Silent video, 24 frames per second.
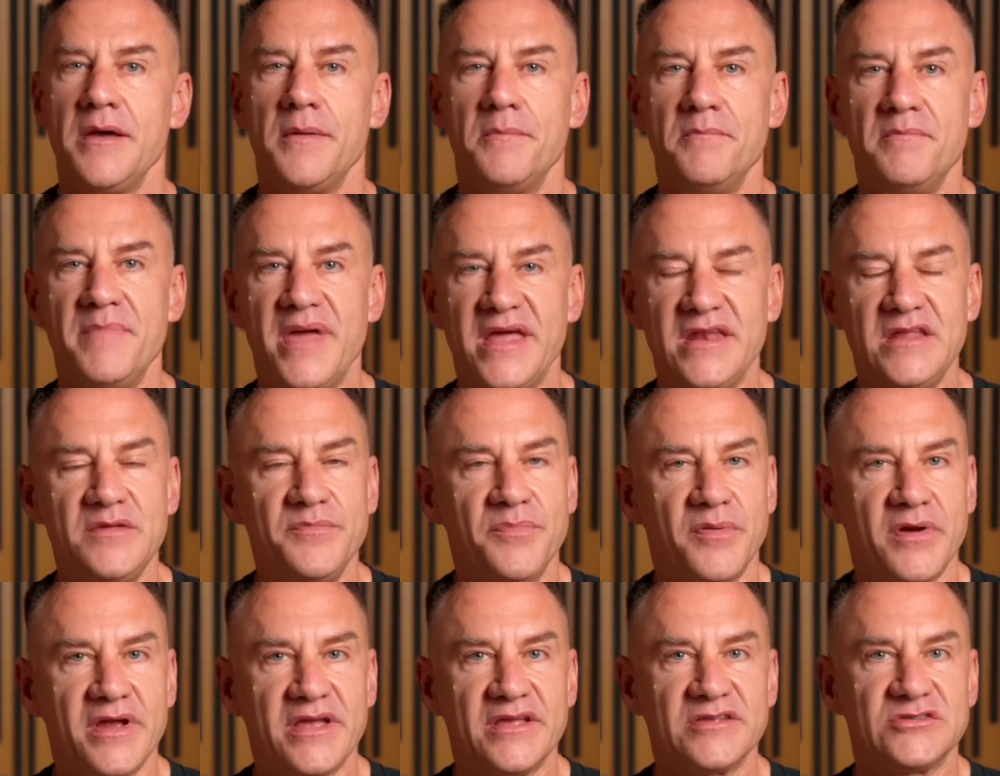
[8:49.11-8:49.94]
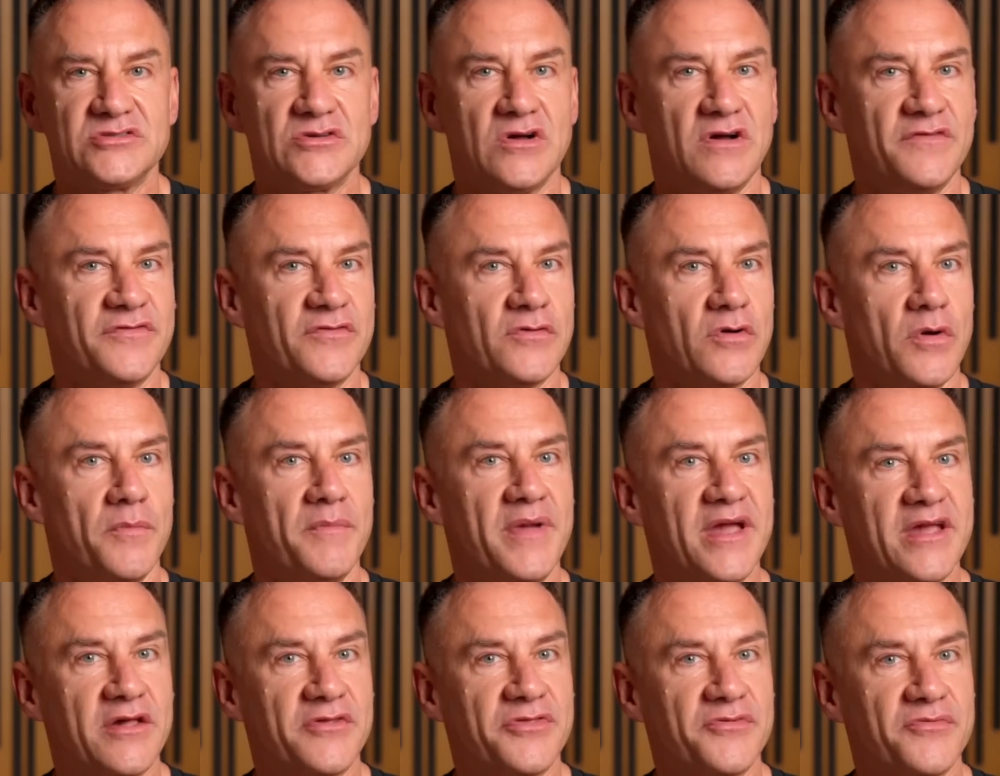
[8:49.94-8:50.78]
Many brands offer
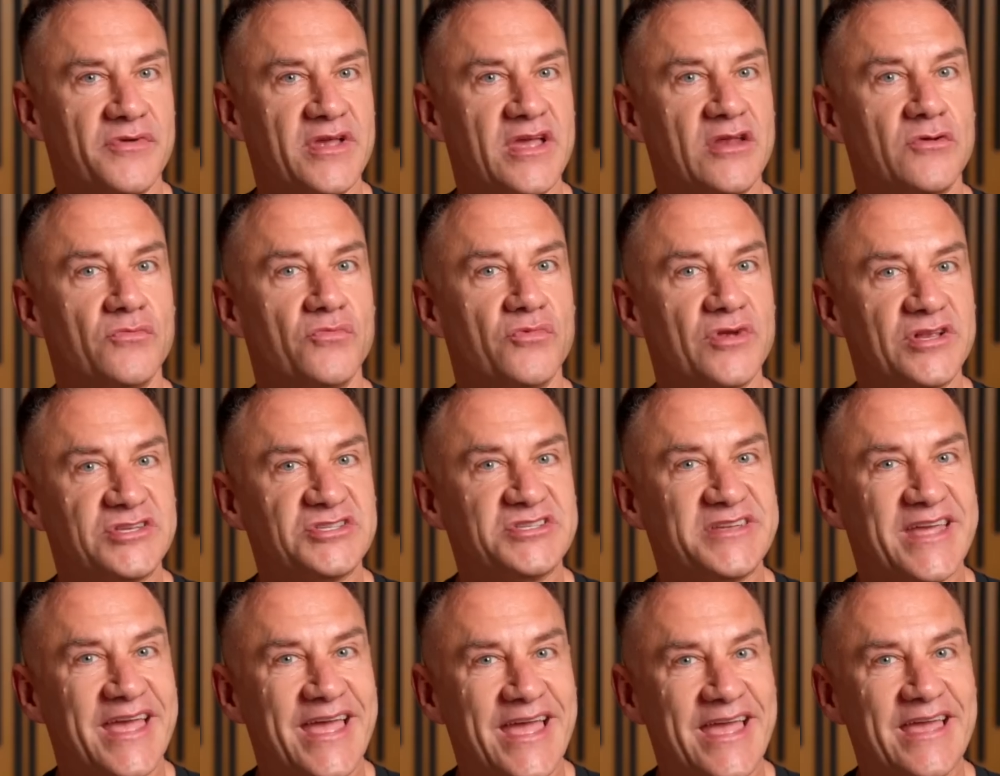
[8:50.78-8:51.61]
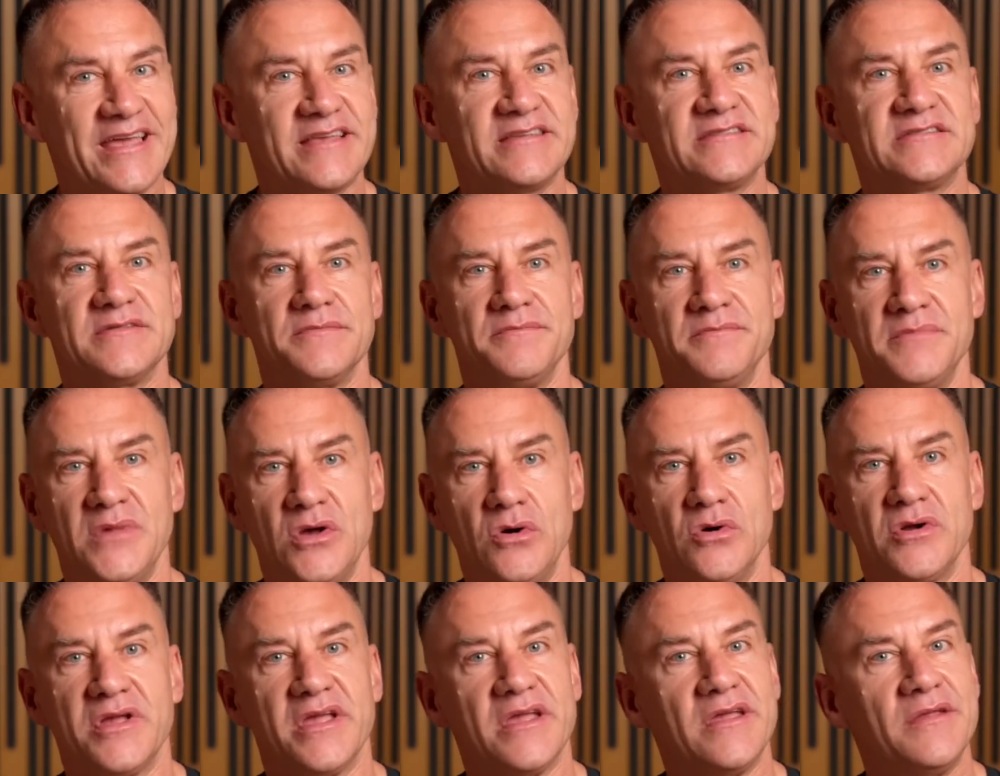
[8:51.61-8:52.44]
omega three enriched eggs,
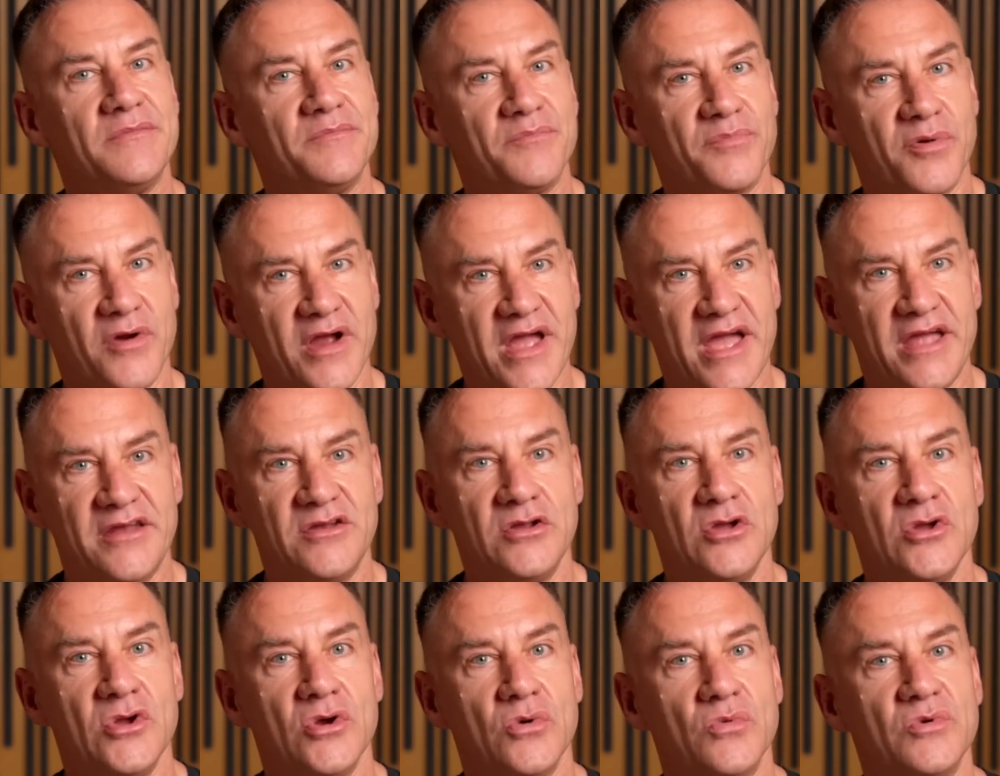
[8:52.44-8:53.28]
milk, and bread,